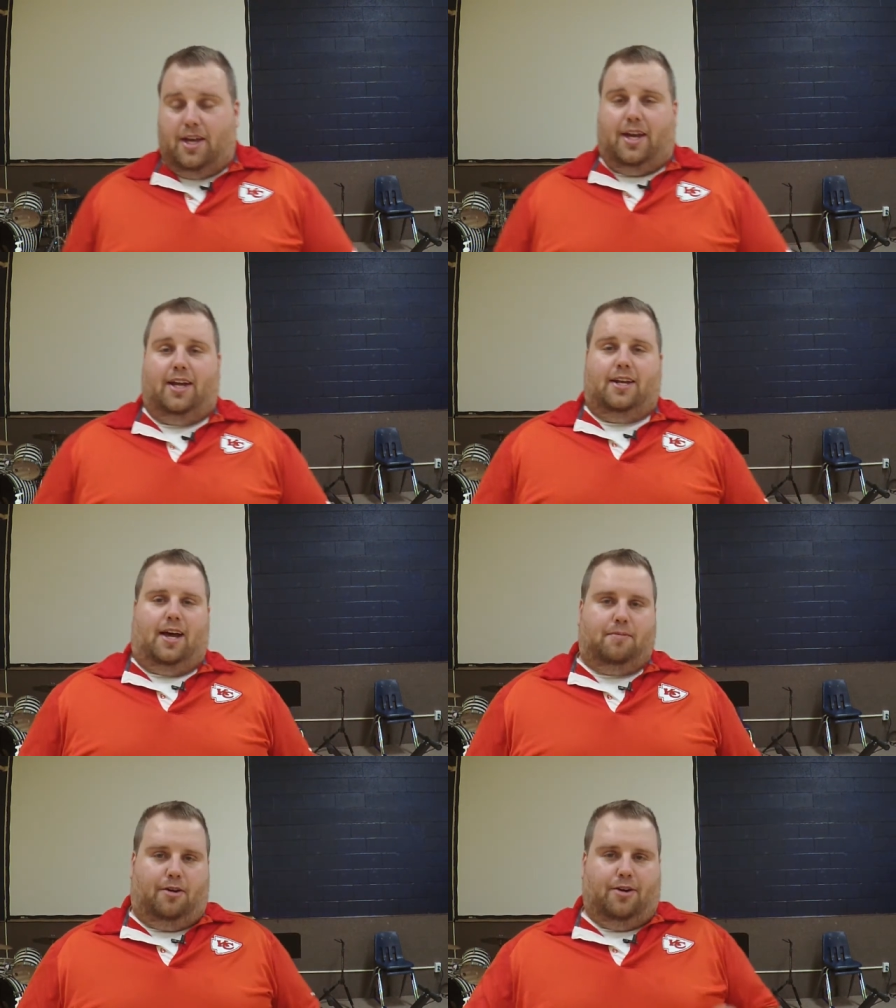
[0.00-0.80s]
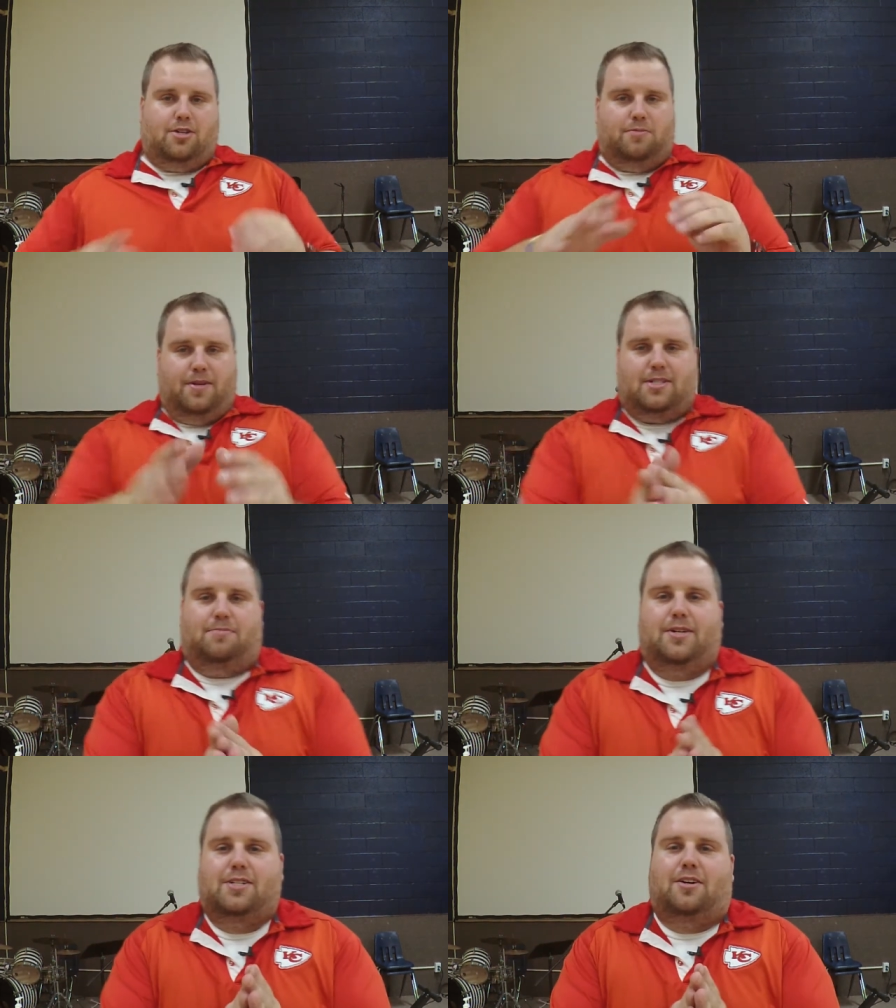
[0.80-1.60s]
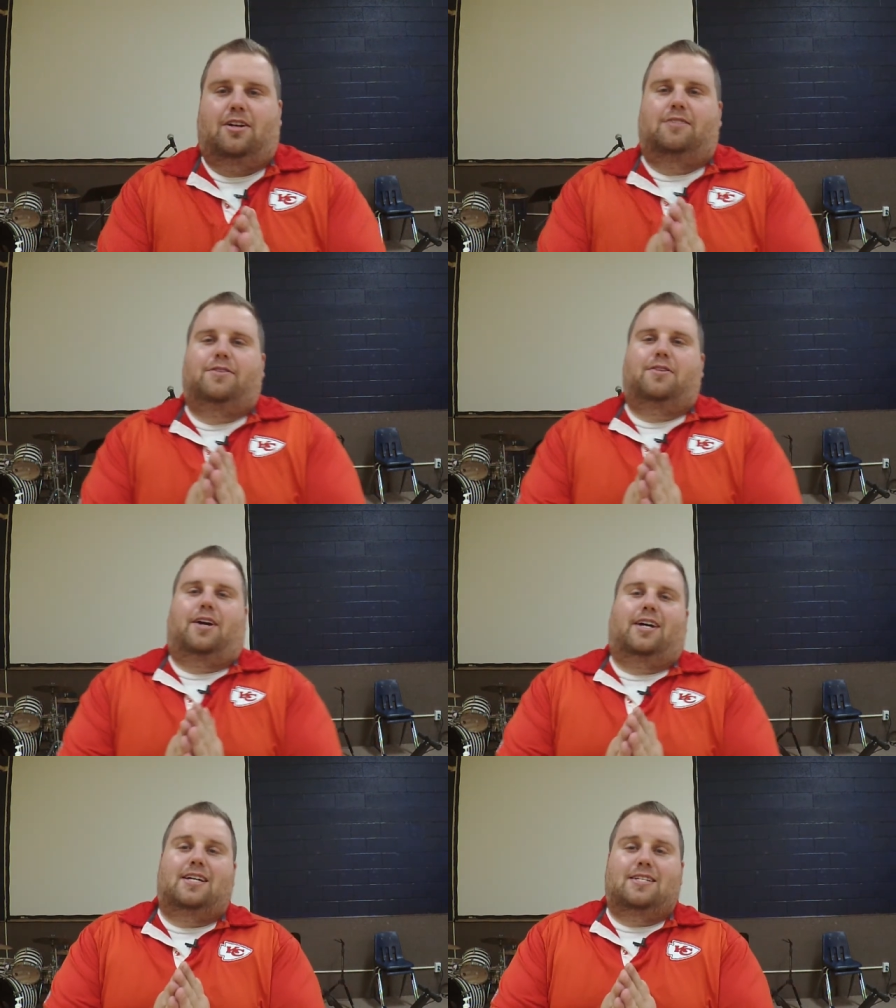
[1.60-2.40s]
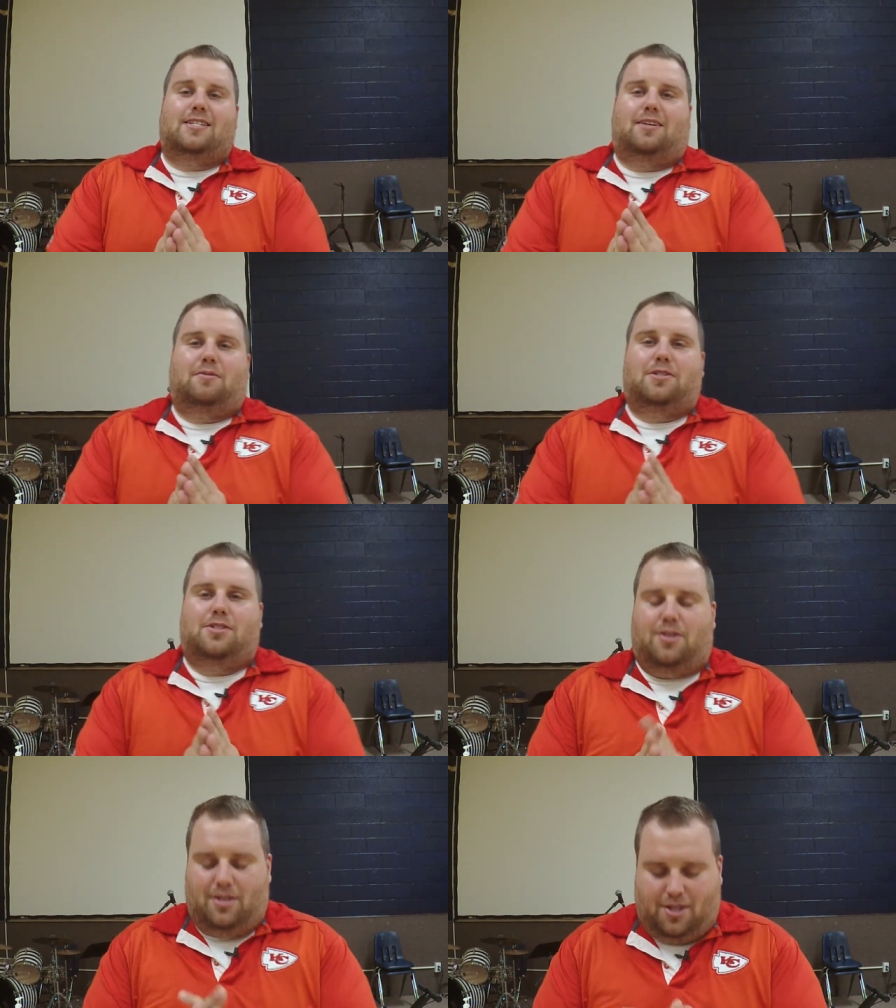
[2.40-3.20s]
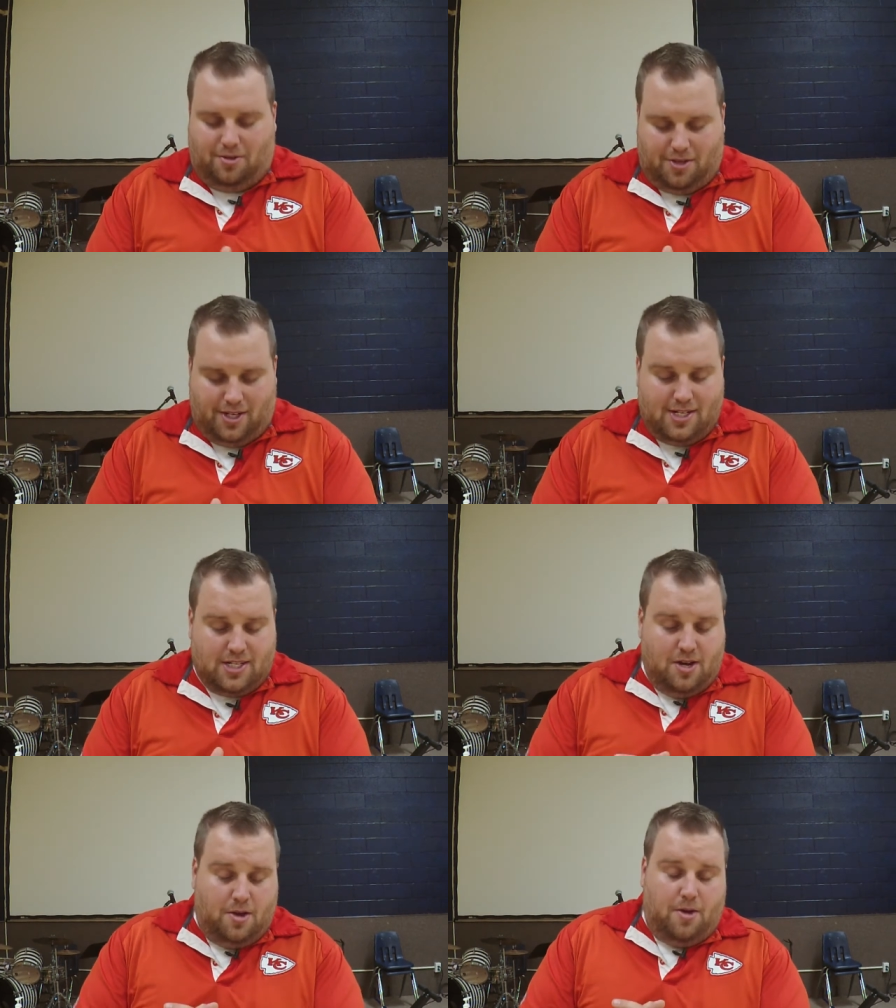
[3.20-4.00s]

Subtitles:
And I'm going to admit something to all of you guys. I want you to know this.